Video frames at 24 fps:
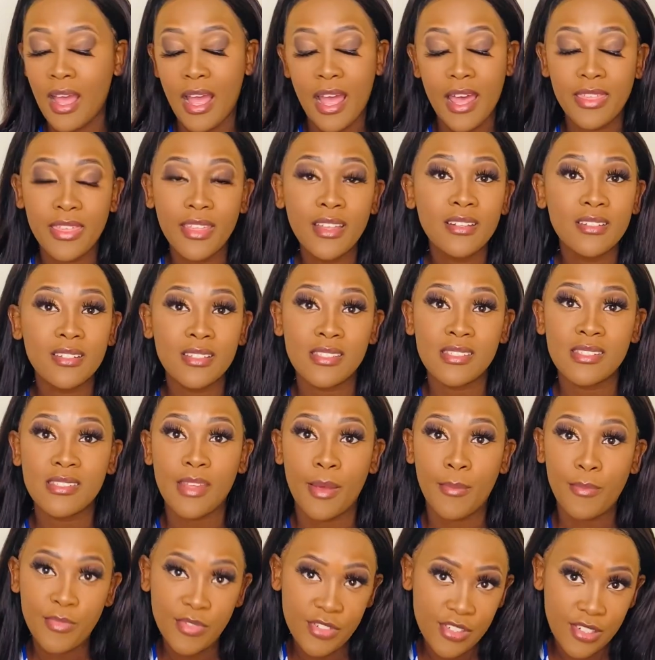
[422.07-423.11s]
I think
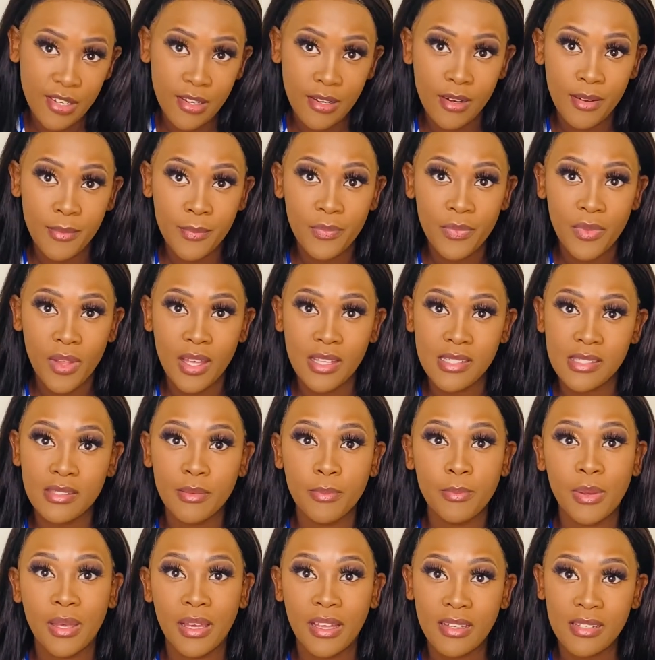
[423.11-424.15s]
deception is the
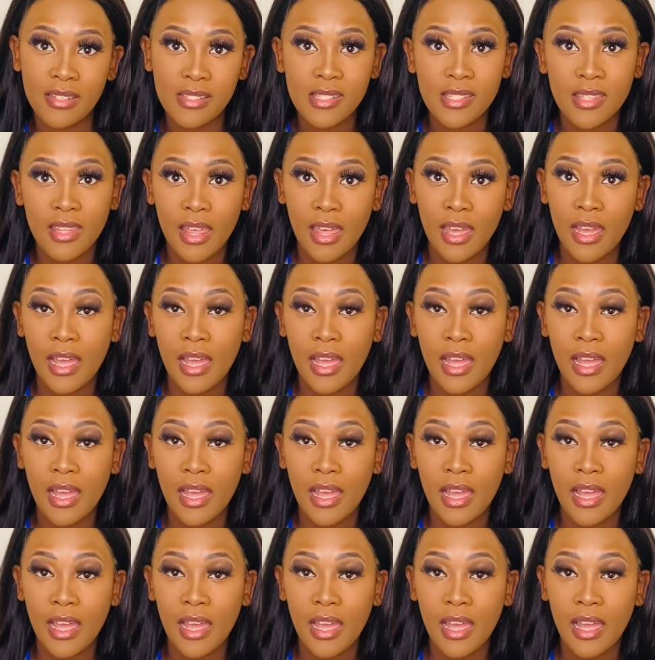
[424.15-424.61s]
biggest thing.